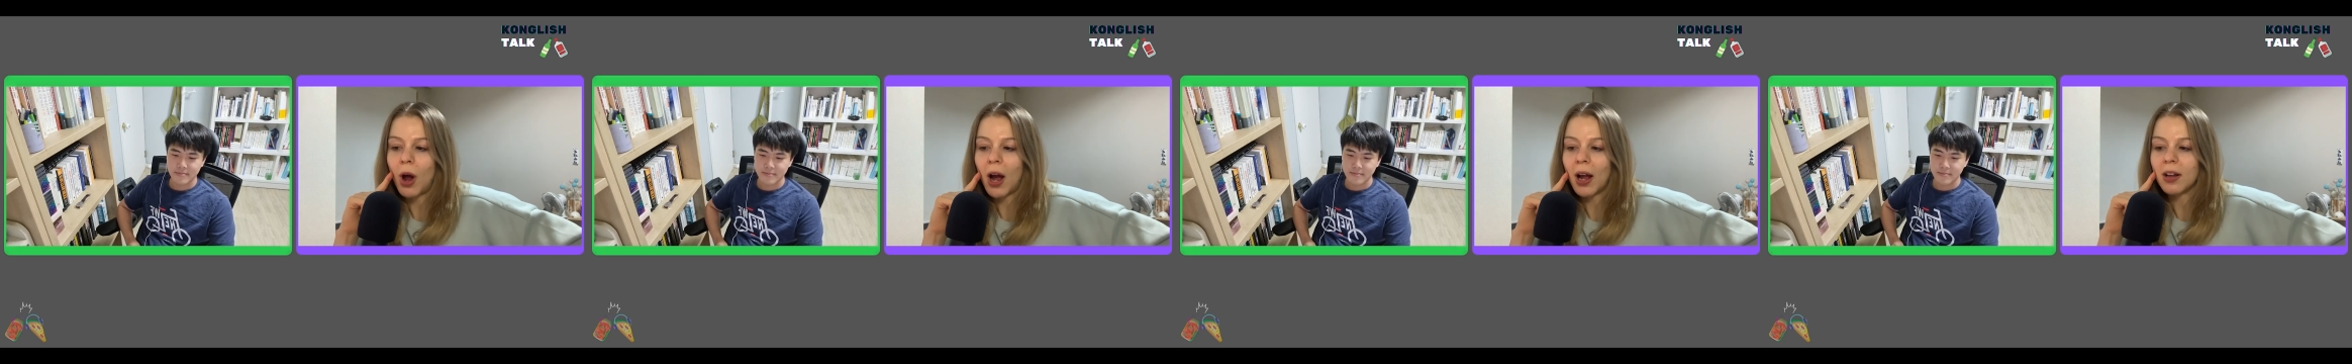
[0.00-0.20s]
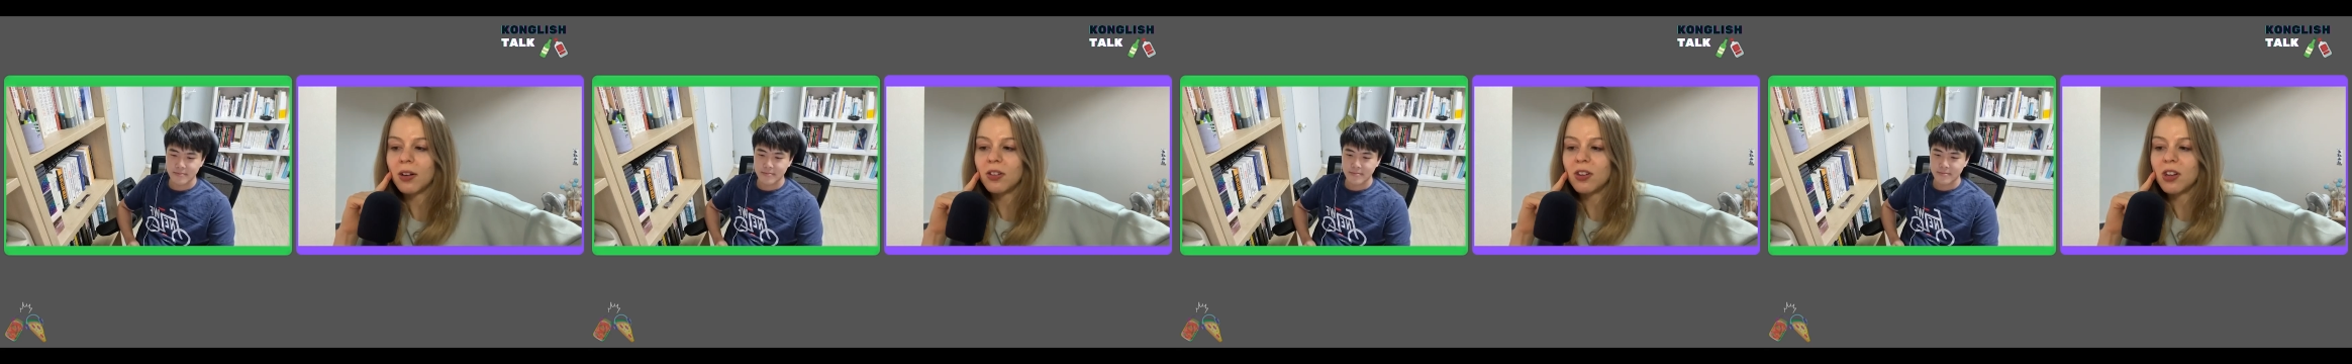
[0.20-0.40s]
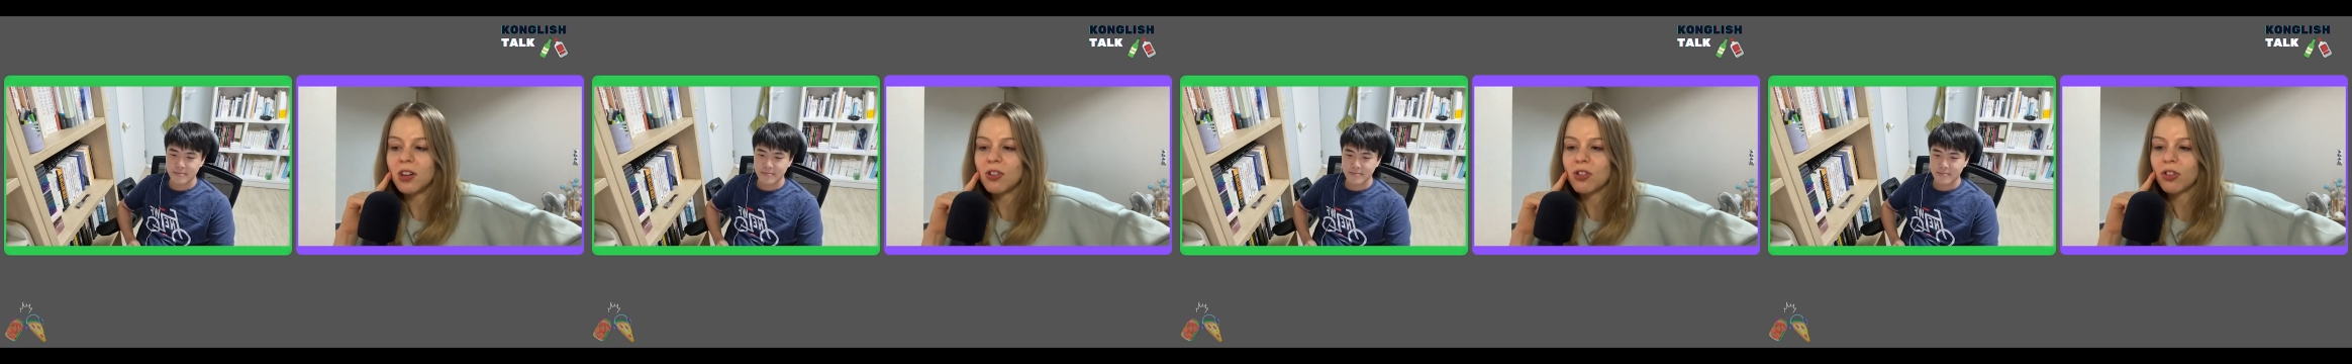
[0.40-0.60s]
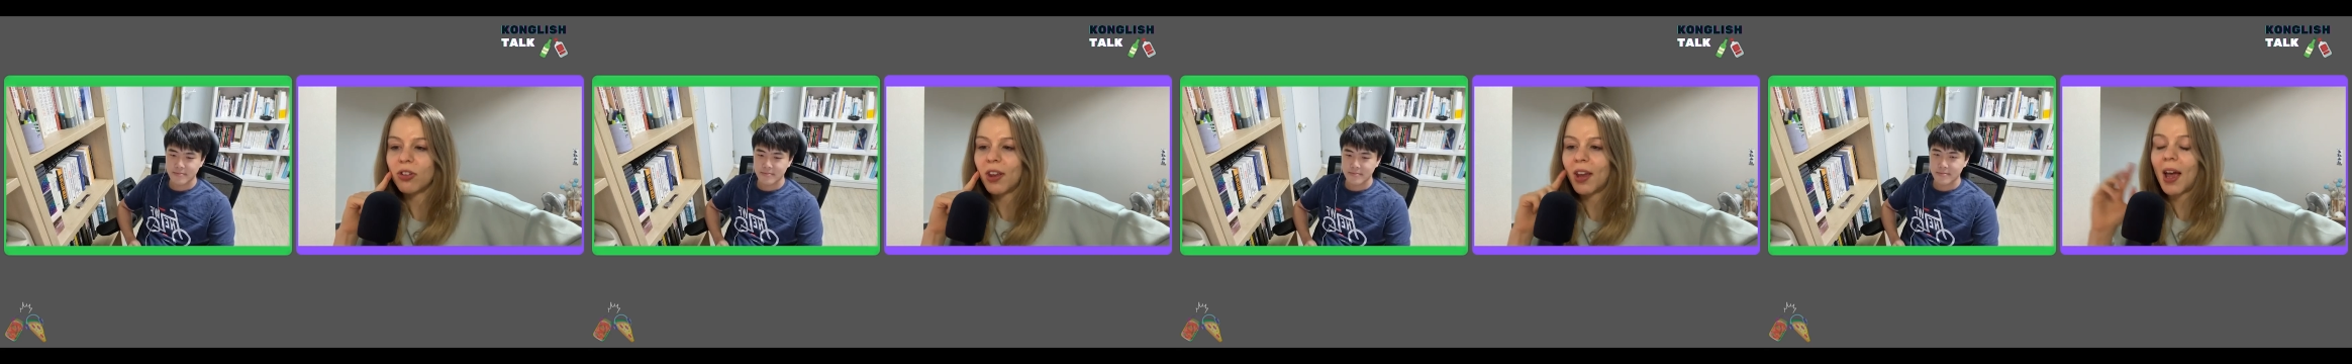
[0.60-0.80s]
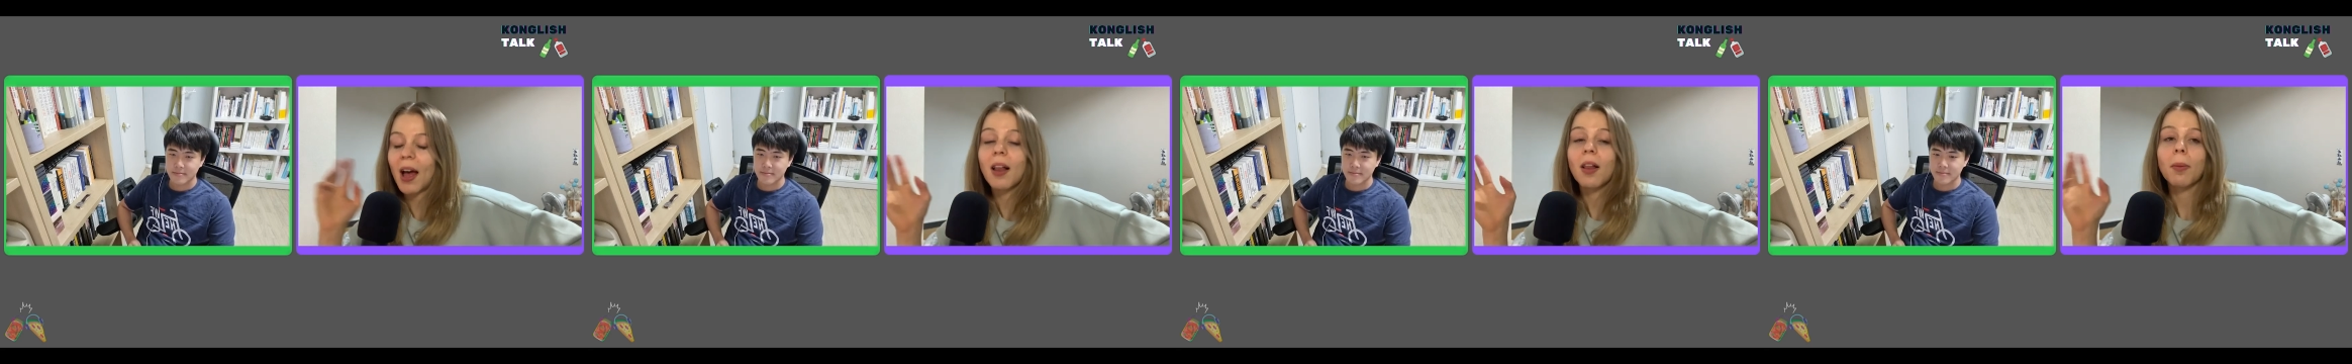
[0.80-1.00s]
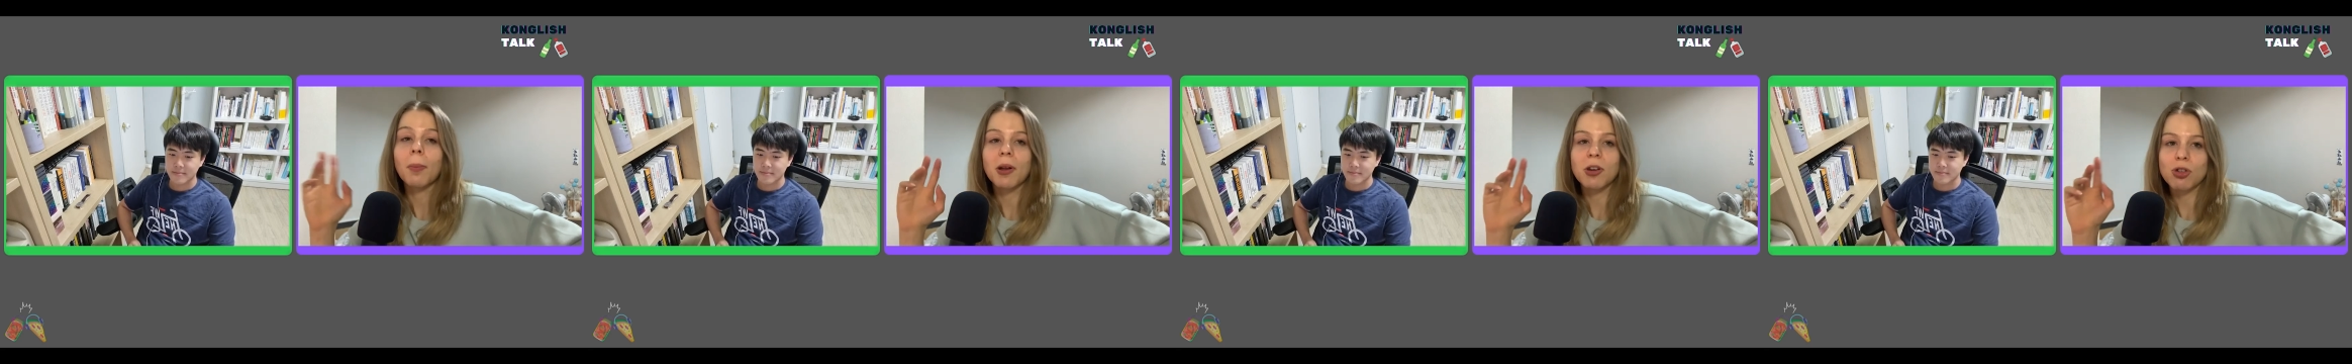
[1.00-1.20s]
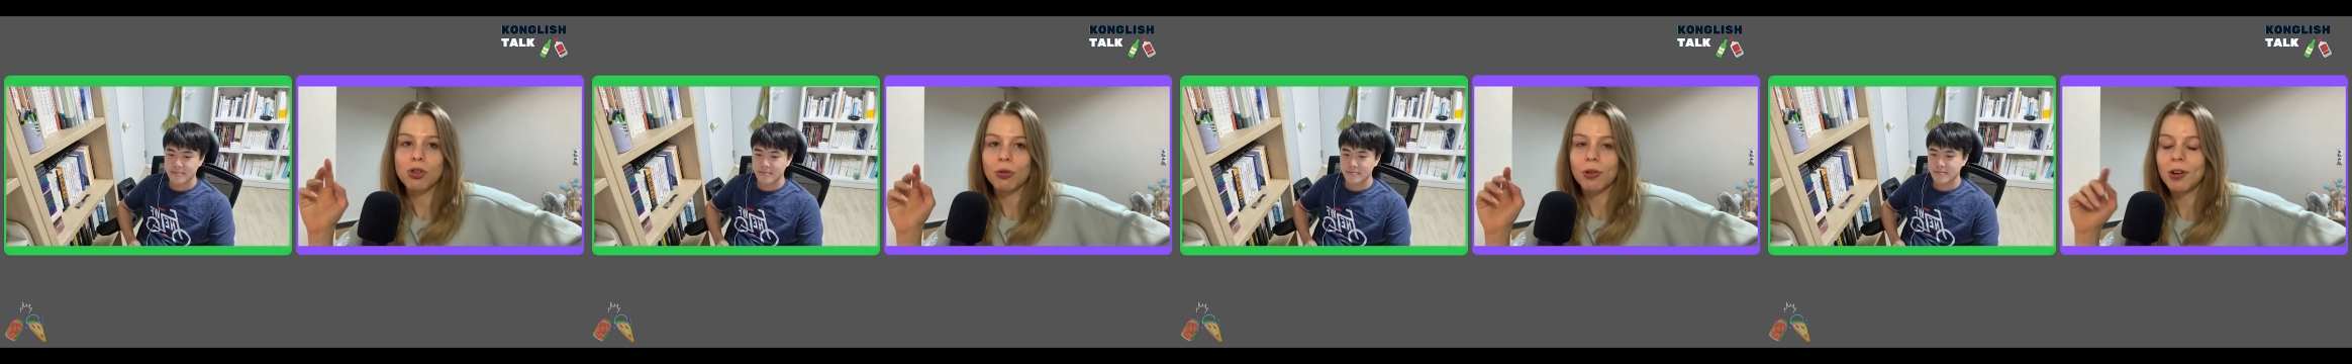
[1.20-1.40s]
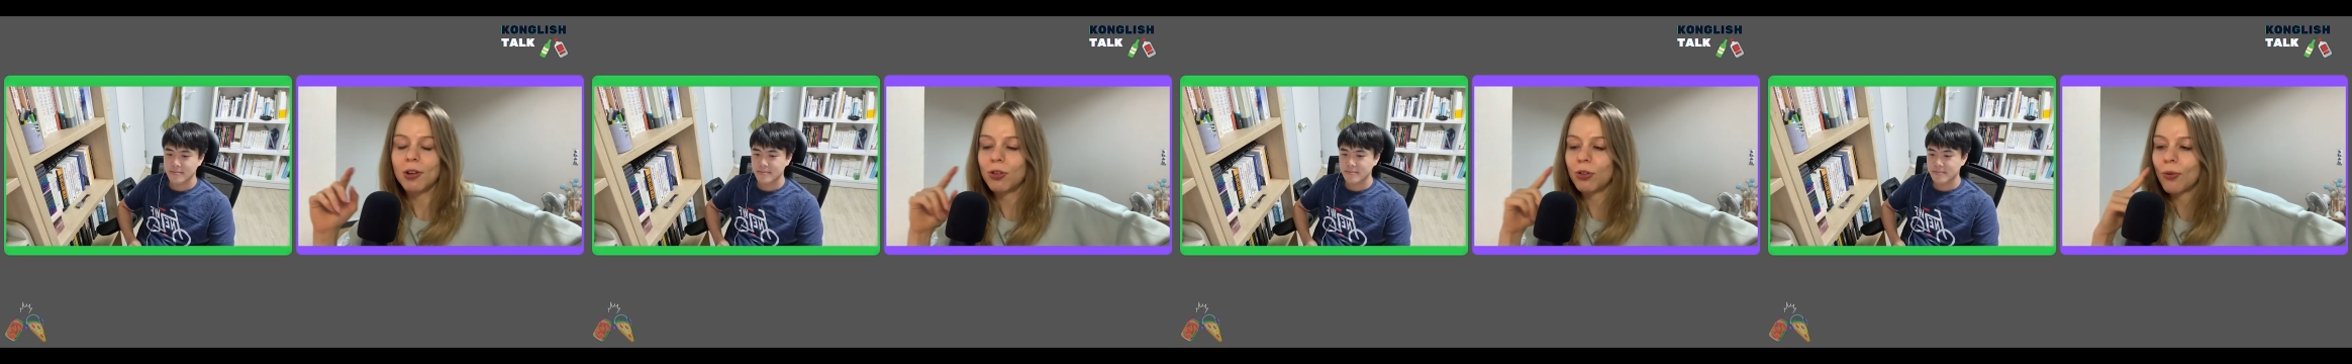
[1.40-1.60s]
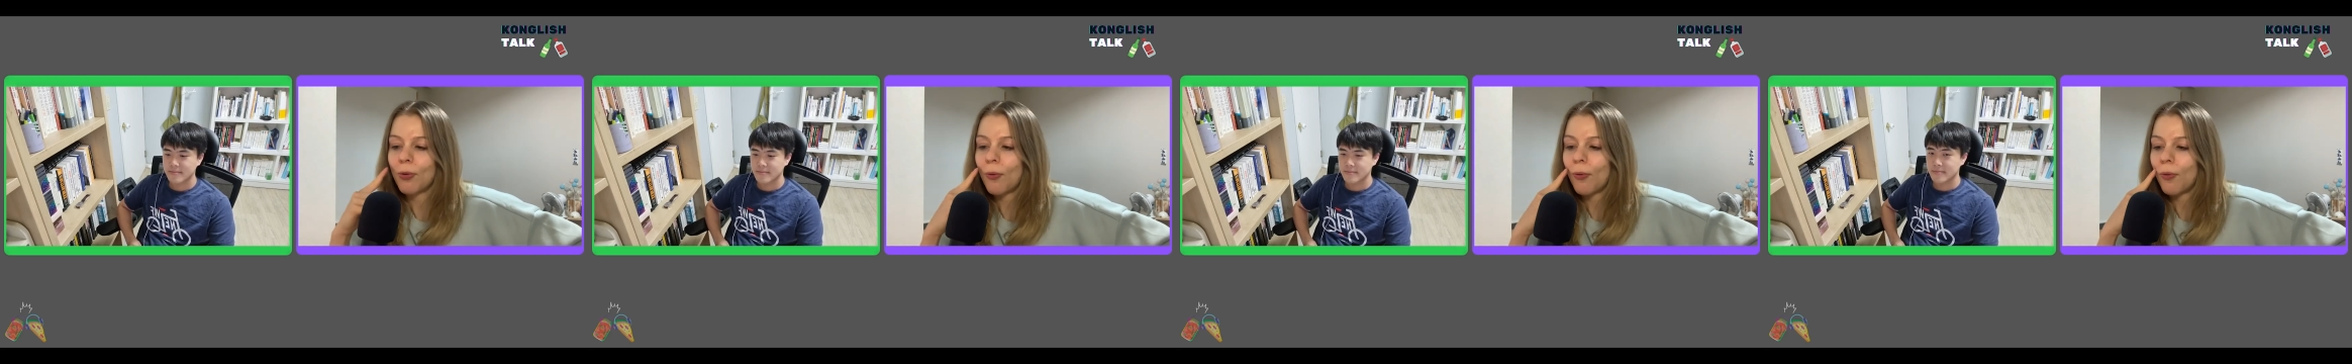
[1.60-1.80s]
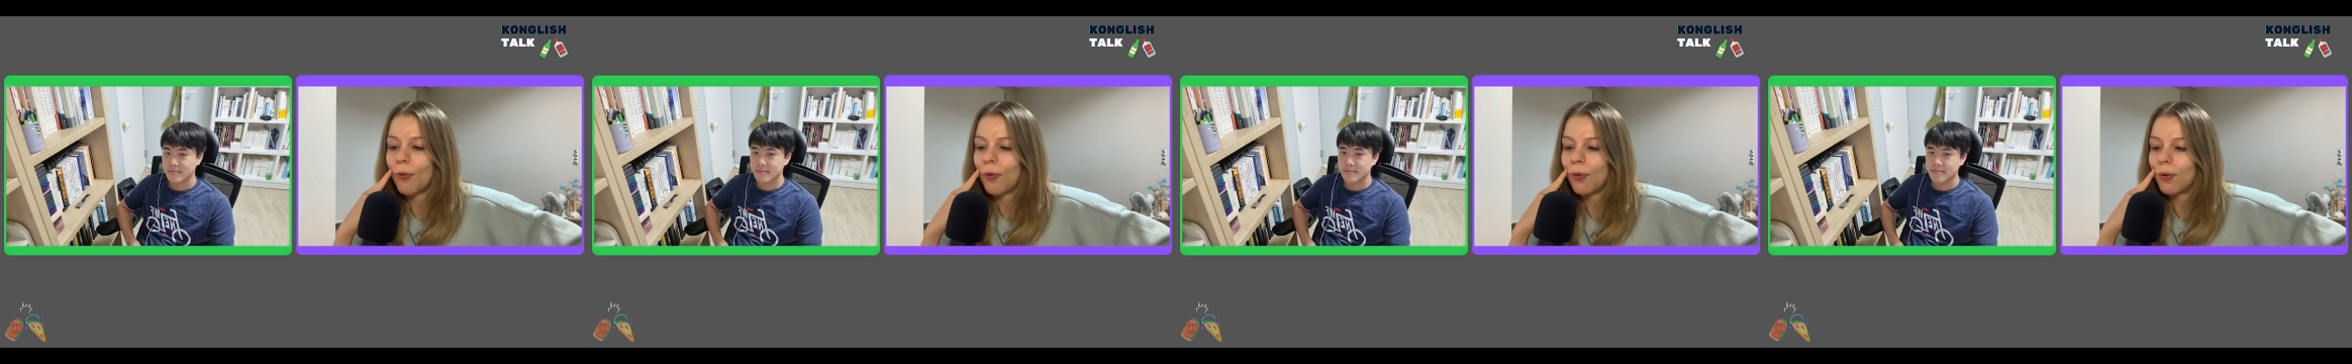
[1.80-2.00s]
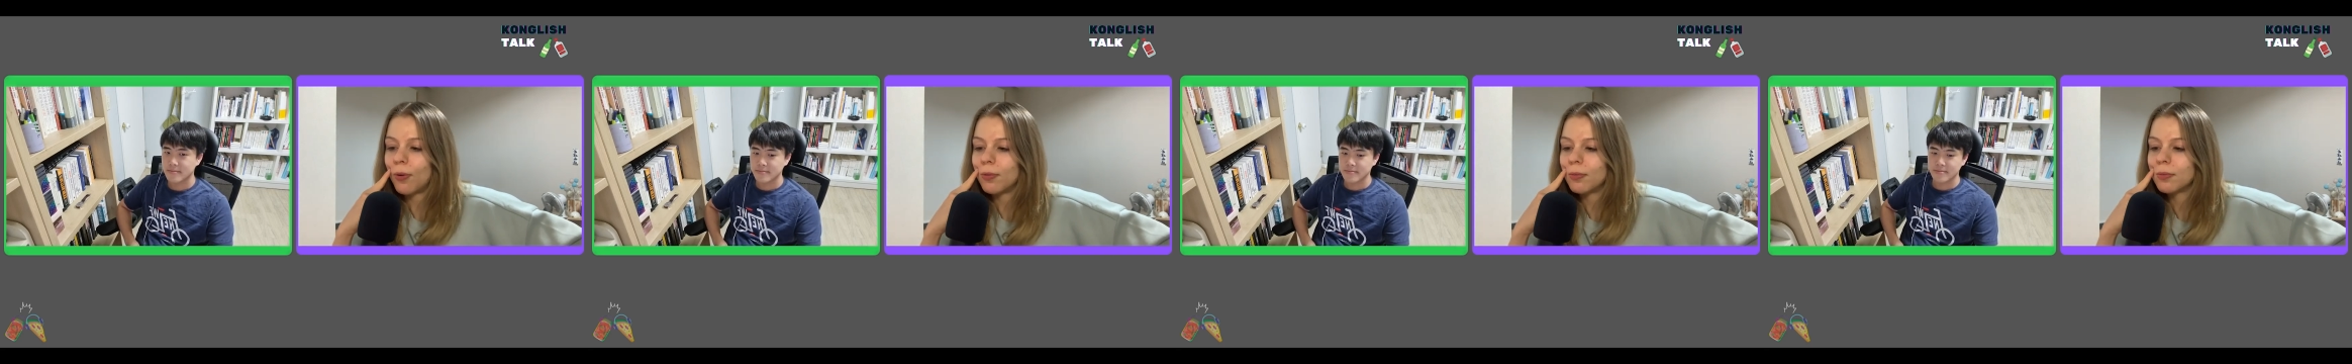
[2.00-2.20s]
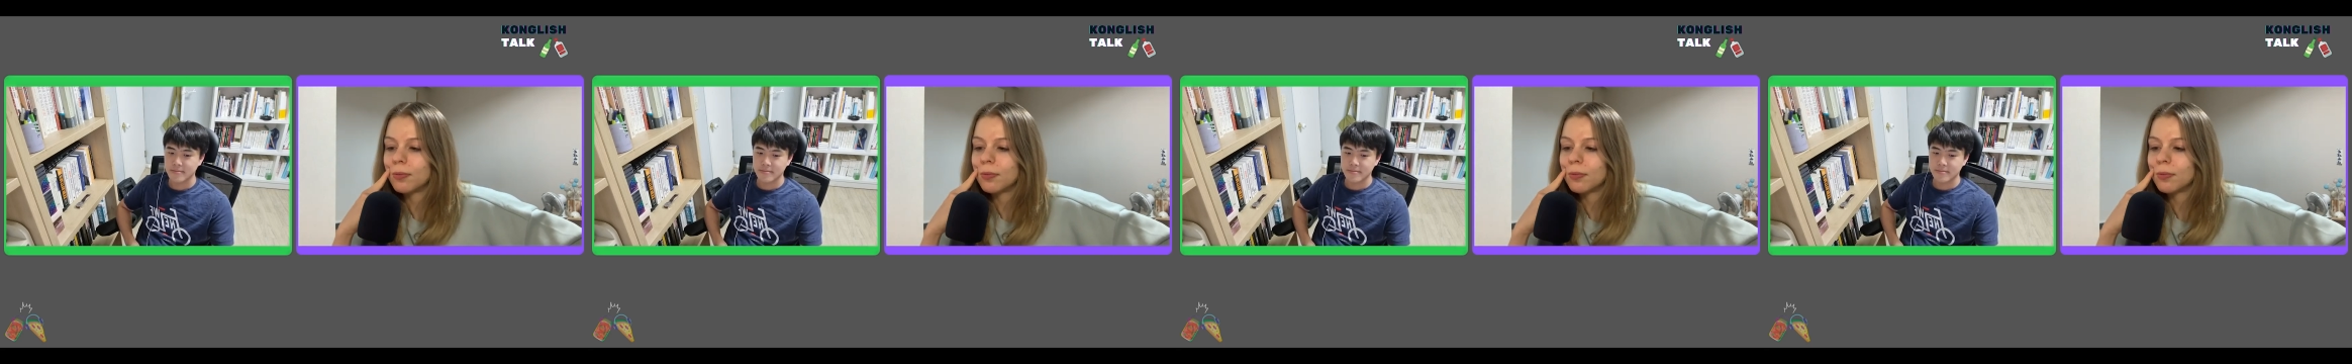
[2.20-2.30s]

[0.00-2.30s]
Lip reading: I teach like elementary school